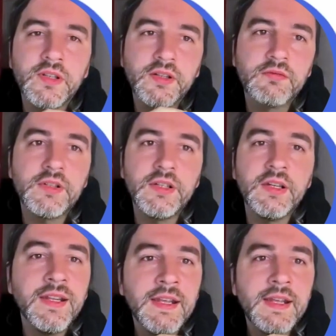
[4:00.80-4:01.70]
agree,
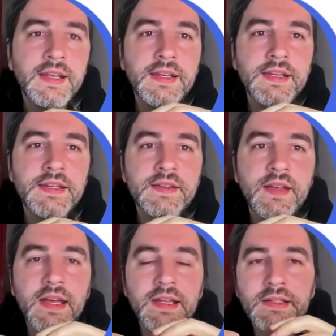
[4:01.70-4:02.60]
is
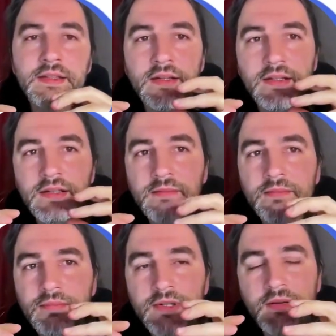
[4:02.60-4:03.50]
that a
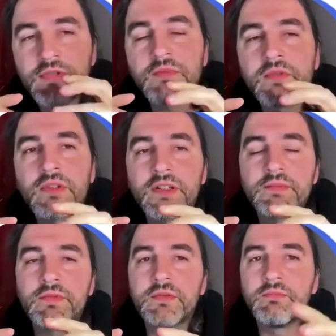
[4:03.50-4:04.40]
subject matter
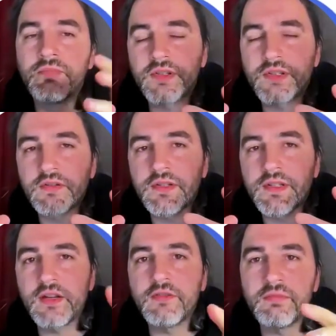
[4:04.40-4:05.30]
expert brings you a
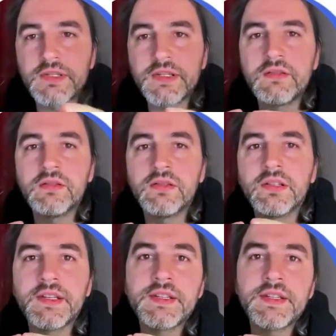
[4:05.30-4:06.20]
ton of material
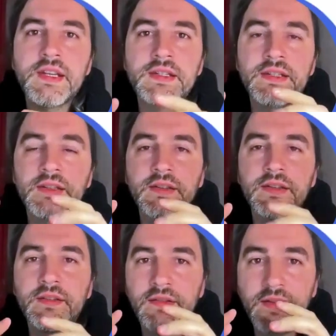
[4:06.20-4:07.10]
and says that
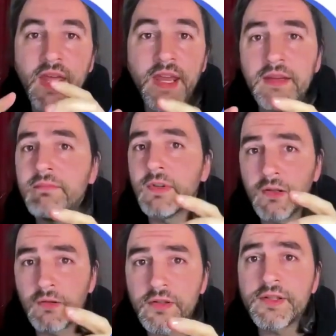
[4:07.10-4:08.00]

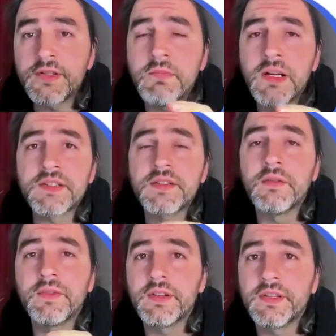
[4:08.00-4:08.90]
learners must
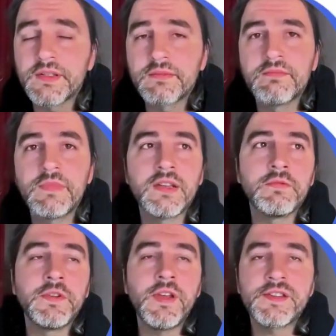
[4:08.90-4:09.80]
know this. And
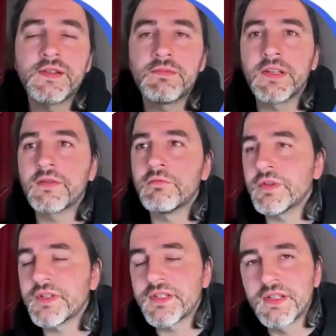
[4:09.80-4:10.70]
when you ask them, like,
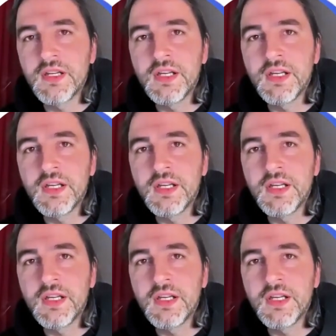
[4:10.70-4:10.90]
what's